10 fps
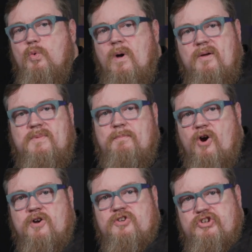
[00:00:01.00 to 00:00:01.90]
Welcome to
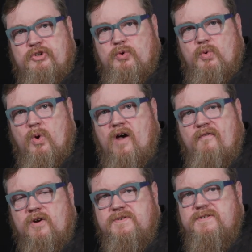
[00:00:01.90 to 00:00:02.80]
part 2
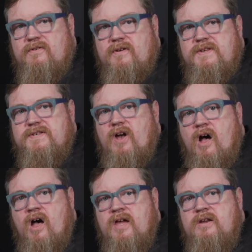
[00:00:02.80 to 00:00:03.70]
of our series
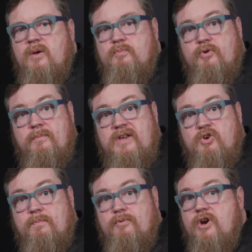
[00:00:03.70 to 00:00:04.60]
on
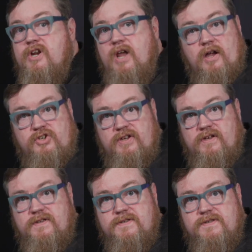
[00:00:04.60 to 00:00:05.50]
Premiere
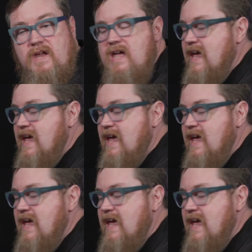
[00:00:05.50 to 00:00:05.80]
Productions.